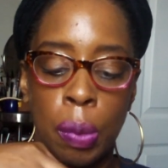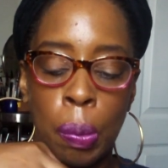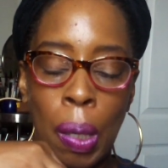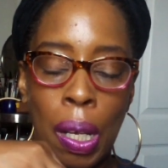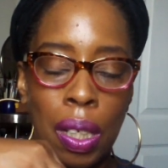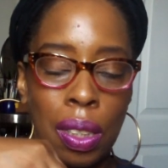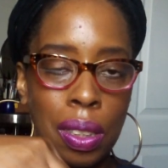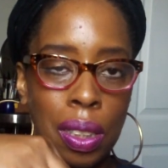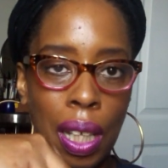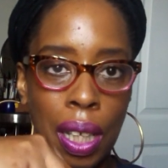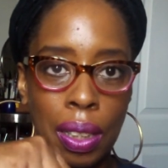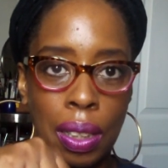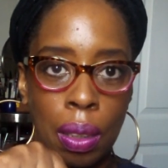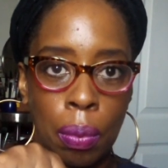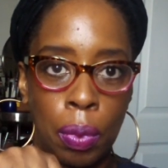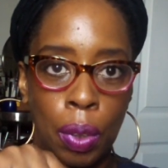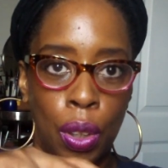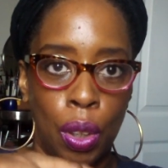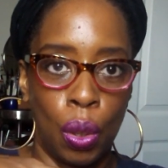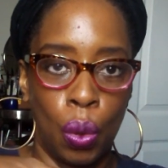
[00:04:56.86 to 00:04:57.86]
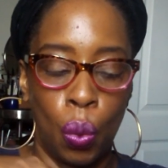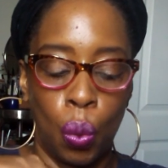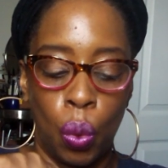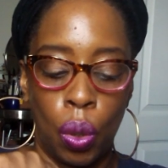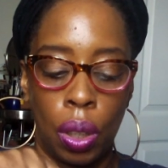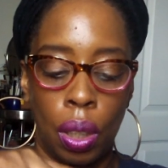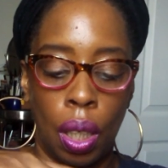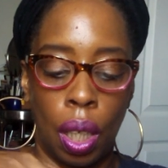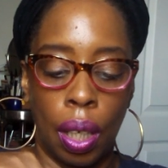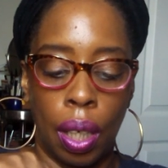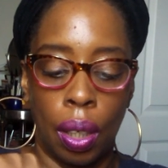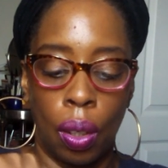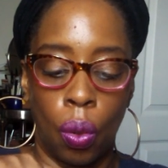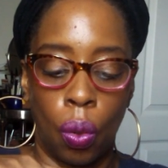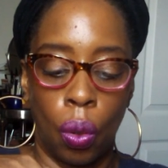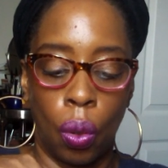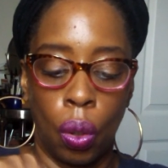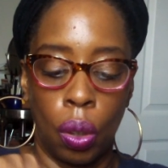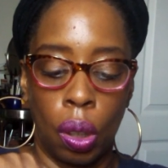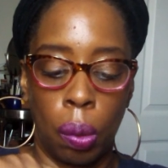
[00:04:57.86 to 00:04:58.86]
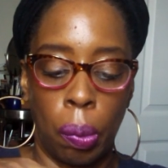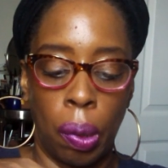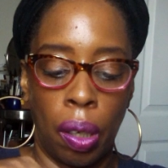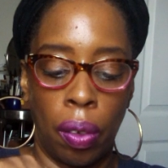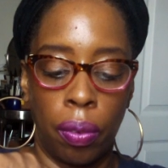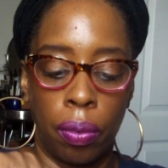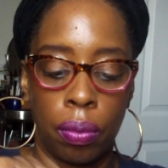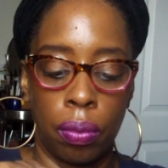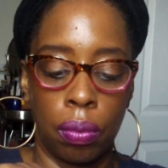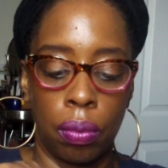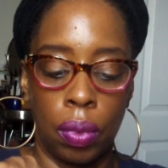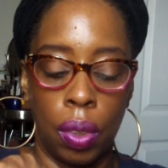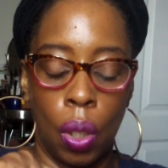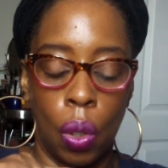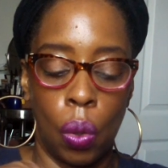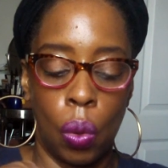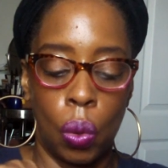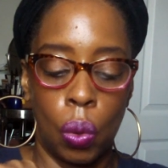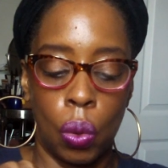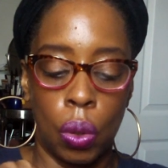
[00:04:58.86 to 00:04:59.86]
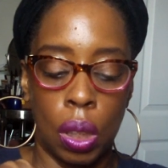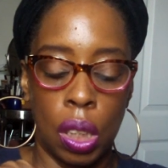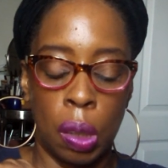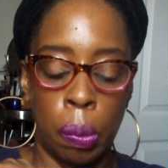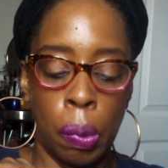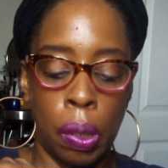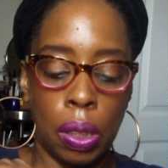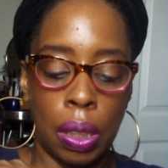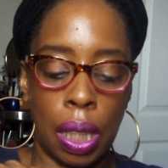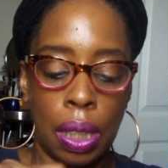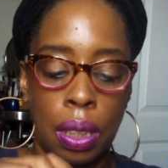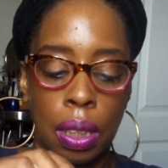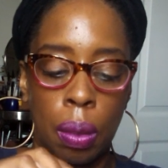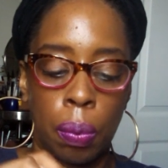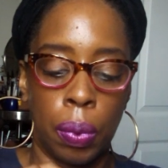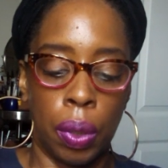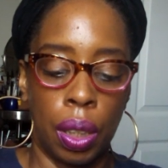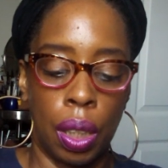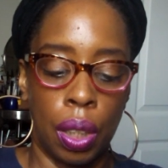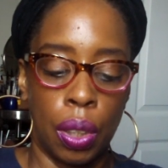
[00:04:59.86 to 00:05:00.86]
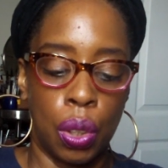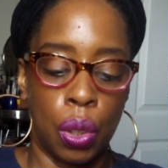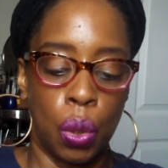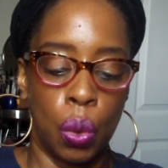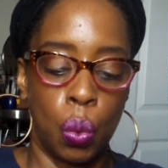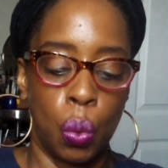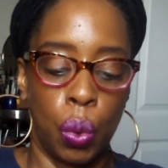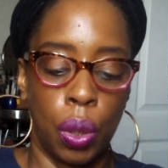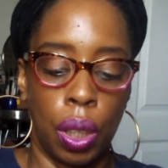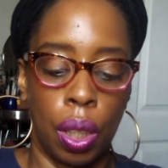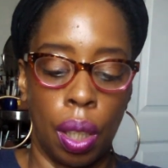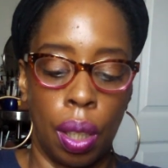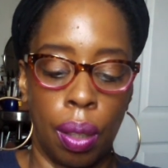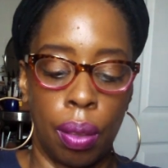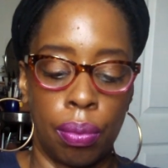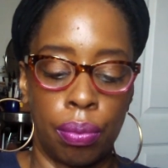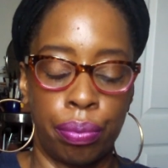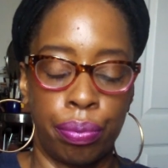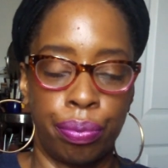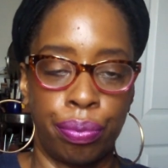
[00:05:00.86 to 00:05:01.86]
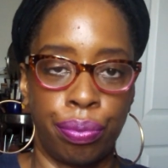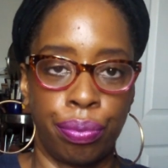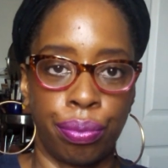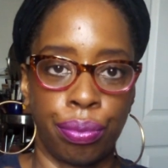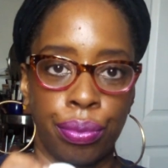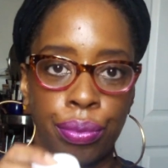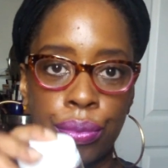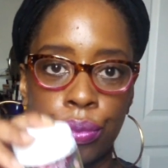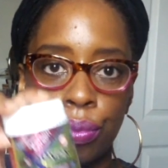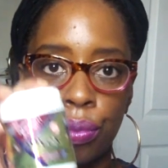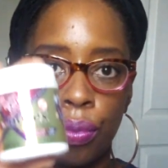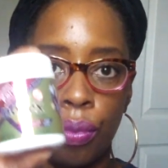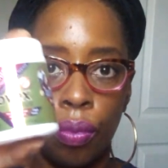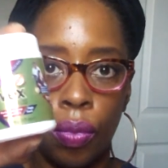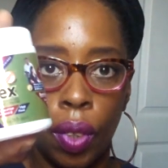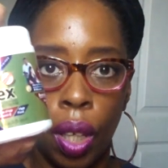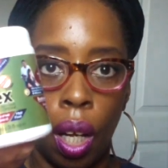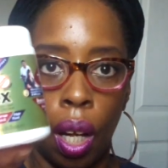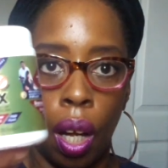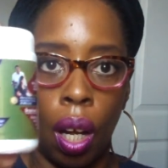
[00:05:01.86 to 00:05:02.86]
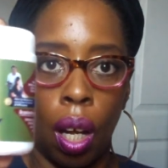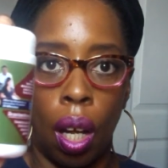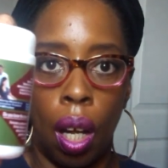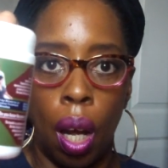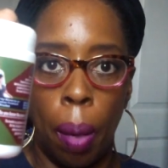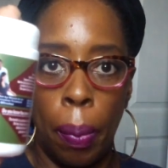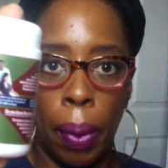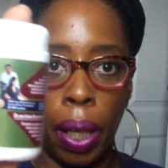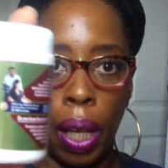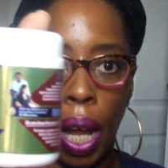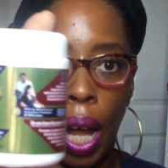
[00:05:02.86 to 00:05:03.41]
smells like something you would, I got it all under my nose. It smells like something that you would um come in